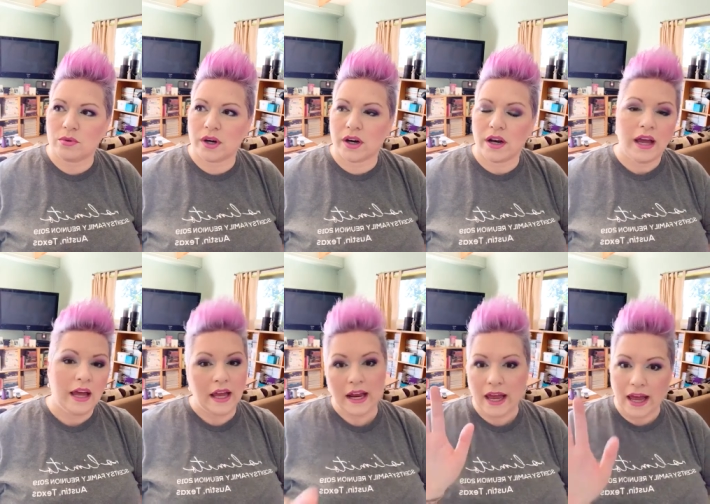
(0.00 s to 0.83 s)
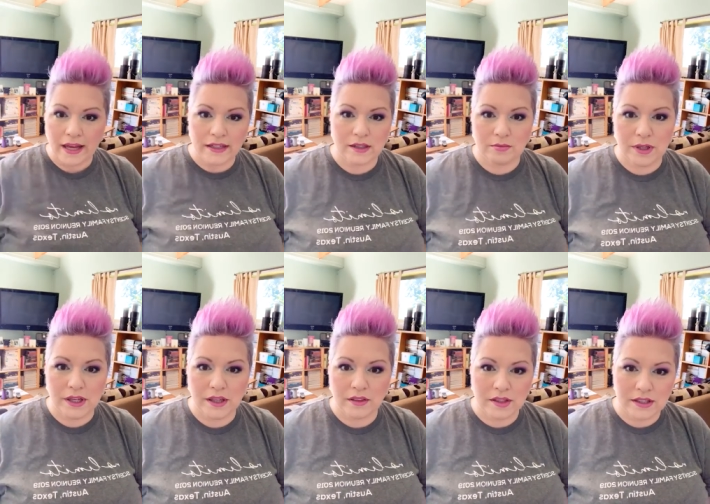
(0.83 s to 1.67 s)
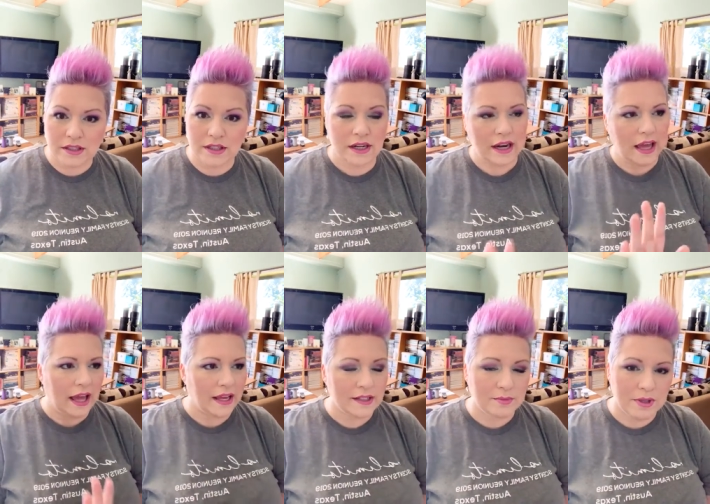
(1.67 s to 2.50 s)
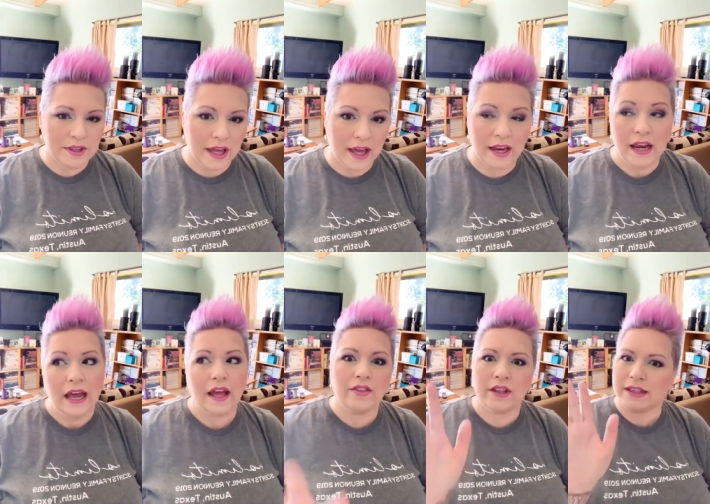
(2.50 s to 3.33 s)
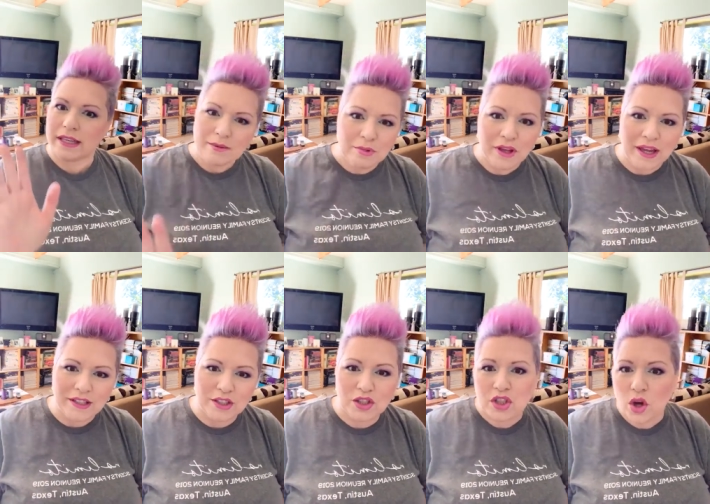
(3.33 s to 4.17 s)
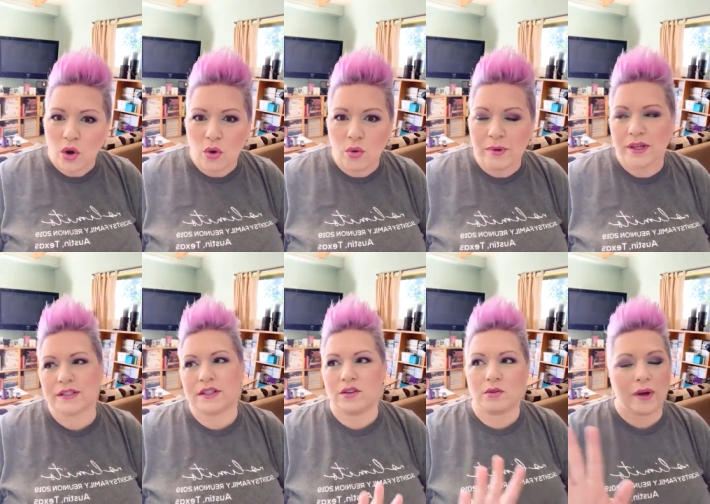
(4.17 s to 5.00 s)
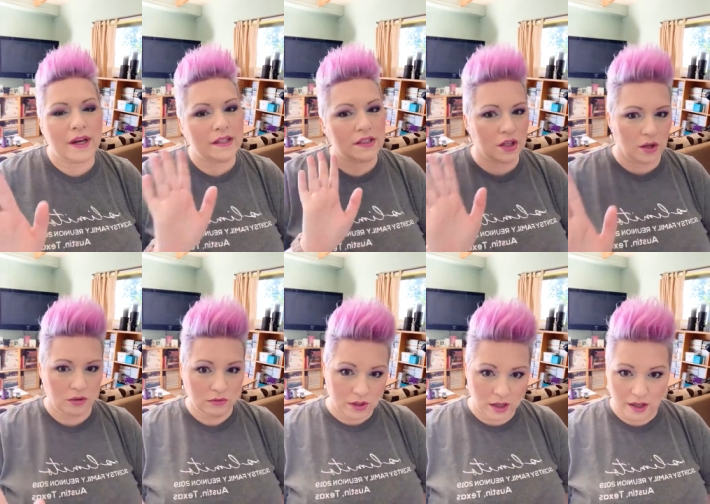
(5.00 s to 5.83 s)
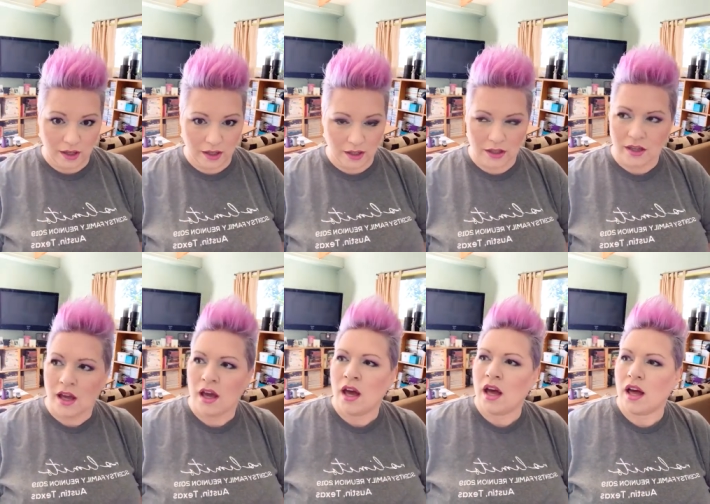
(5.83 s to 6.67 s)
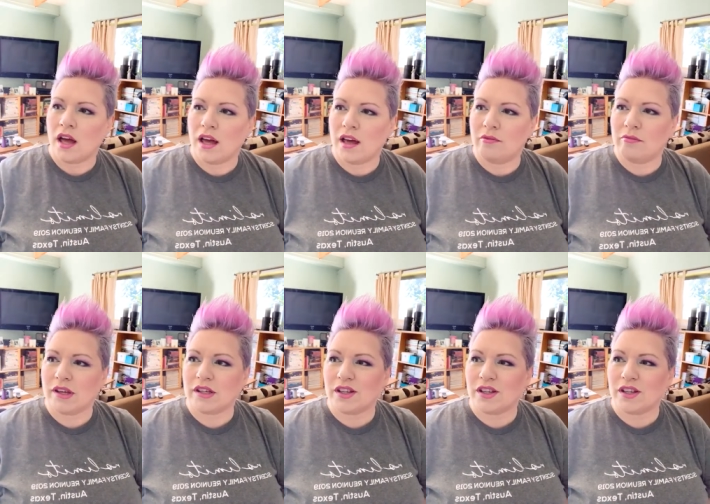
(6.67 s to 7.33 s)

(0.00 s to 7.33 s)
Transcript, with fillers: where it had to be this and it had to be that, and the label had to show because otherwise, okay. Um,